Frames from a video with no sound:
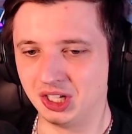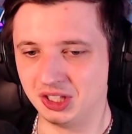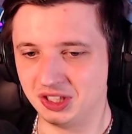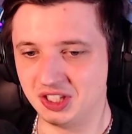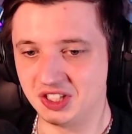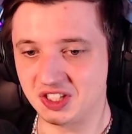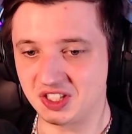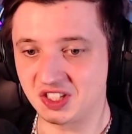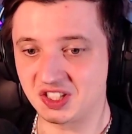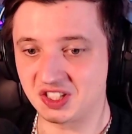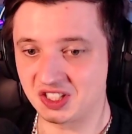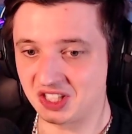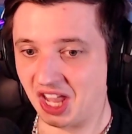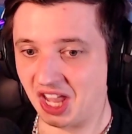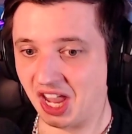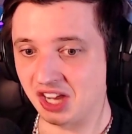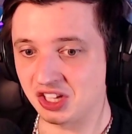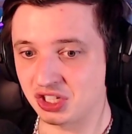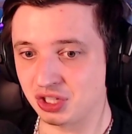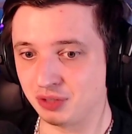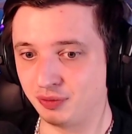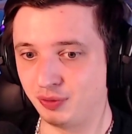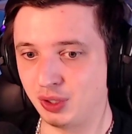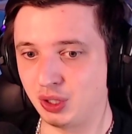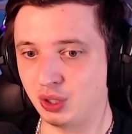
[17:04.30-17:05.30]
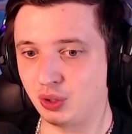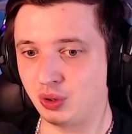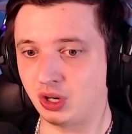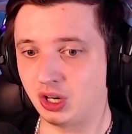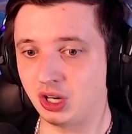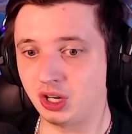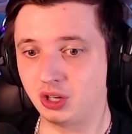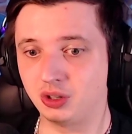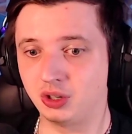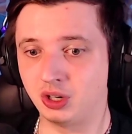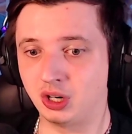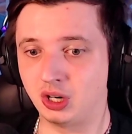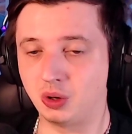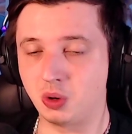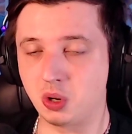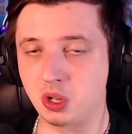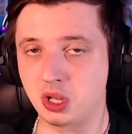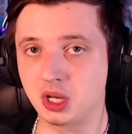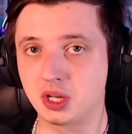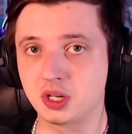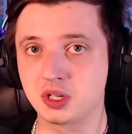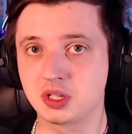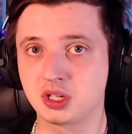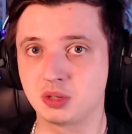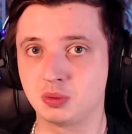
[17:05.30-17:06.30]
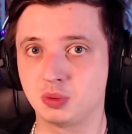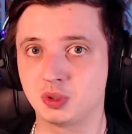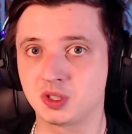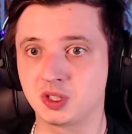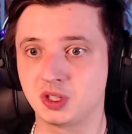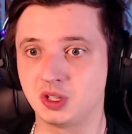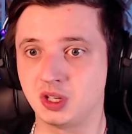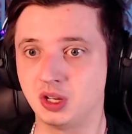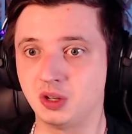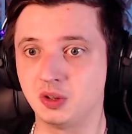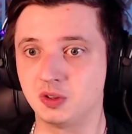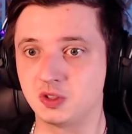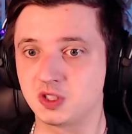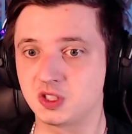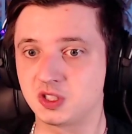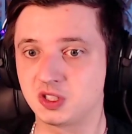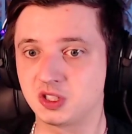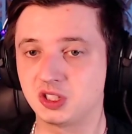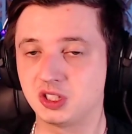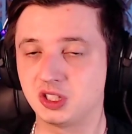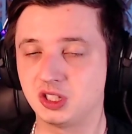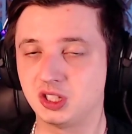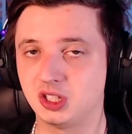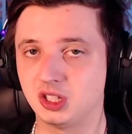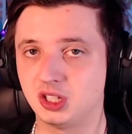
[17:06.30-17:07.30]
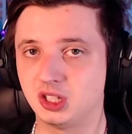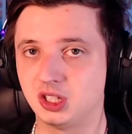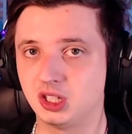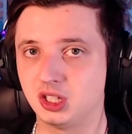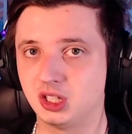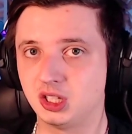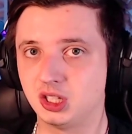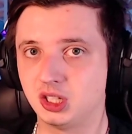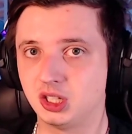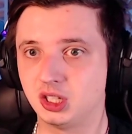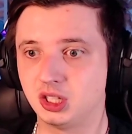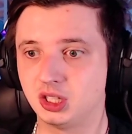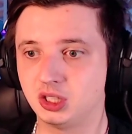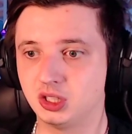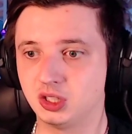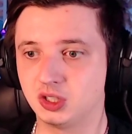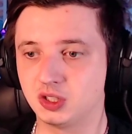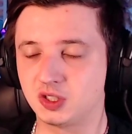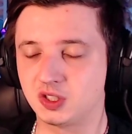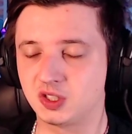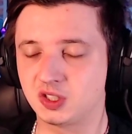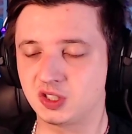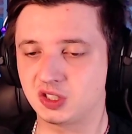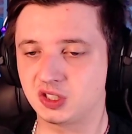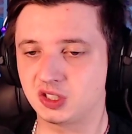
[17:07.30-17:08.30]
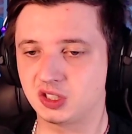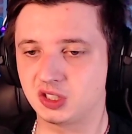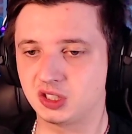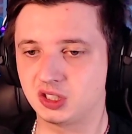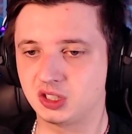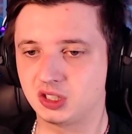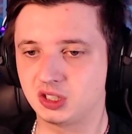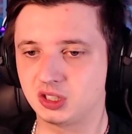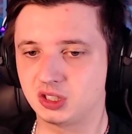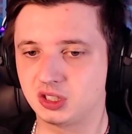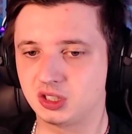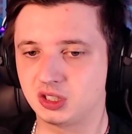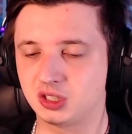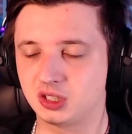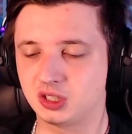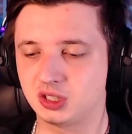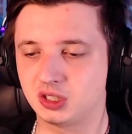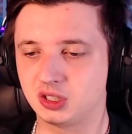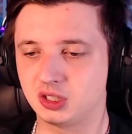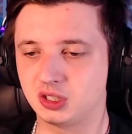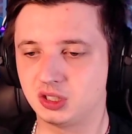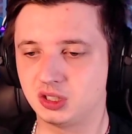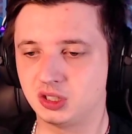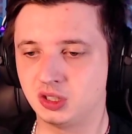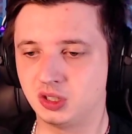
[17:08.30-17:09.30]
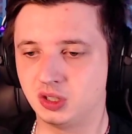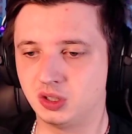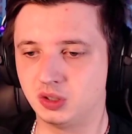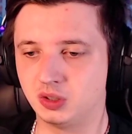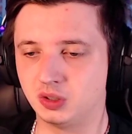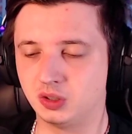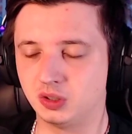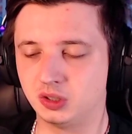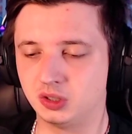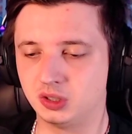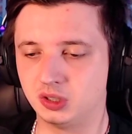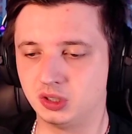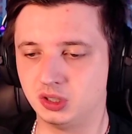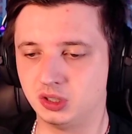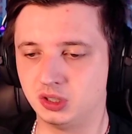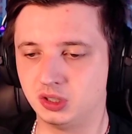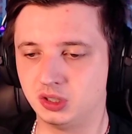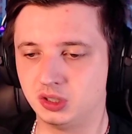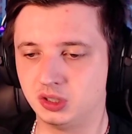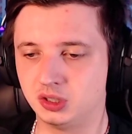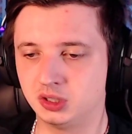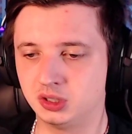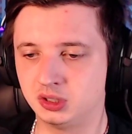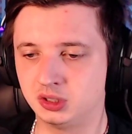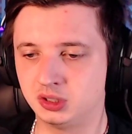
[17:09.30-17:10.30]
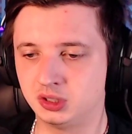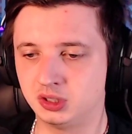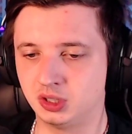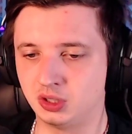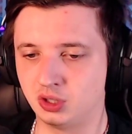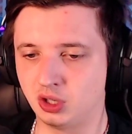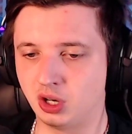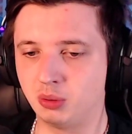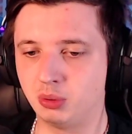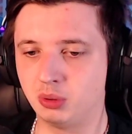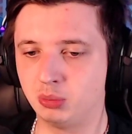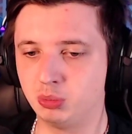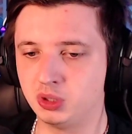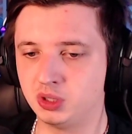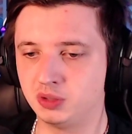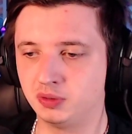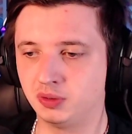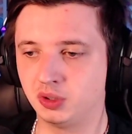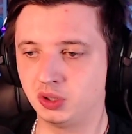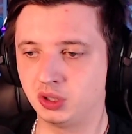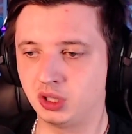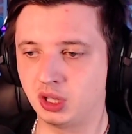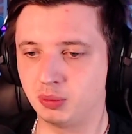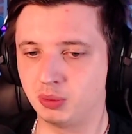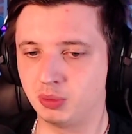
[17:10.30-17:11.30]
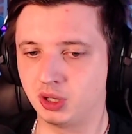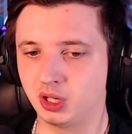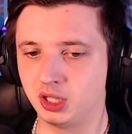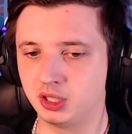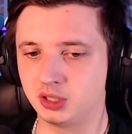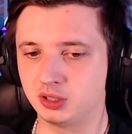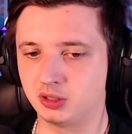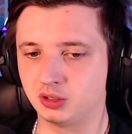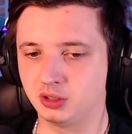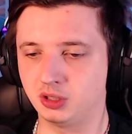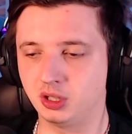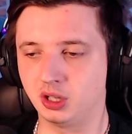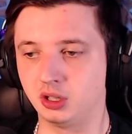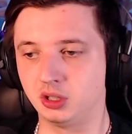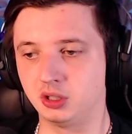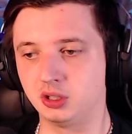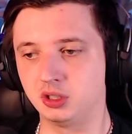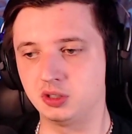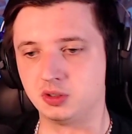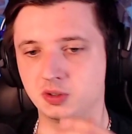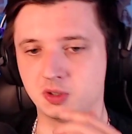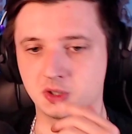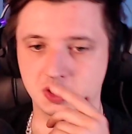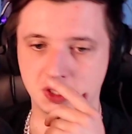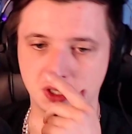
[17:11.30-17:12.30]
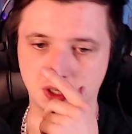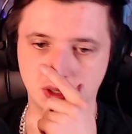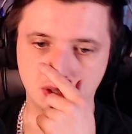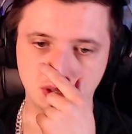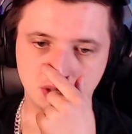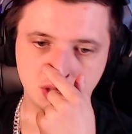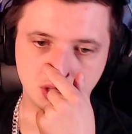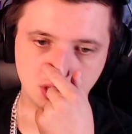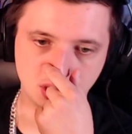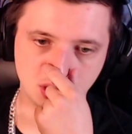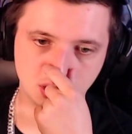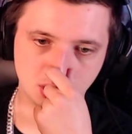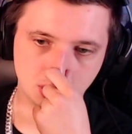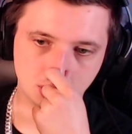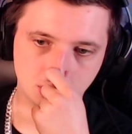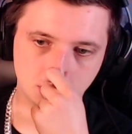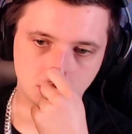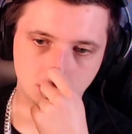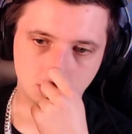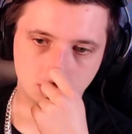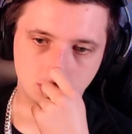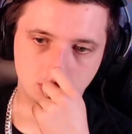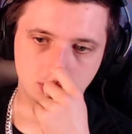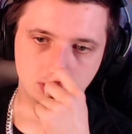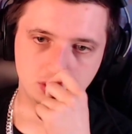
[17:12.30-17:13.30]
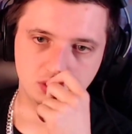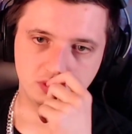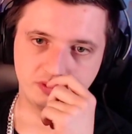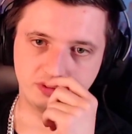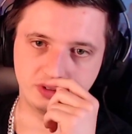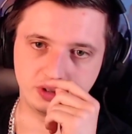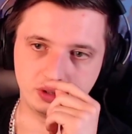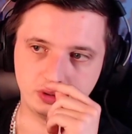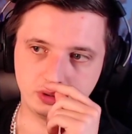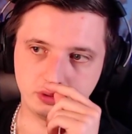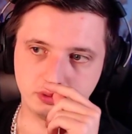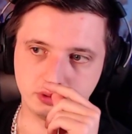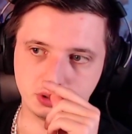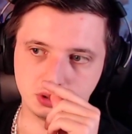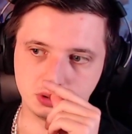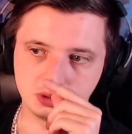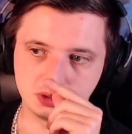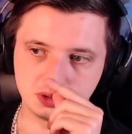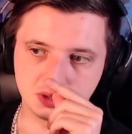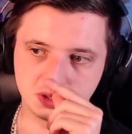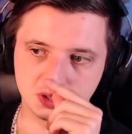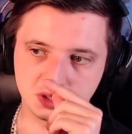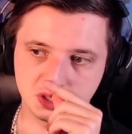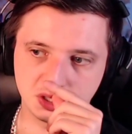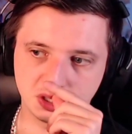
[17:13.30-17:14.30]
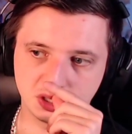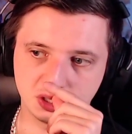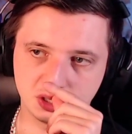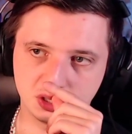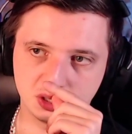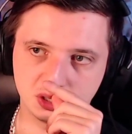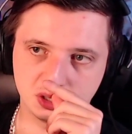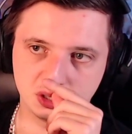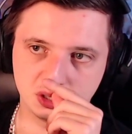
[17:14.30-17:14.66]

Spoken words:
this is the actual video how HyunJin was announced. Because, you know, the normal music video came out later. Okay, interesting. Very, very interesting.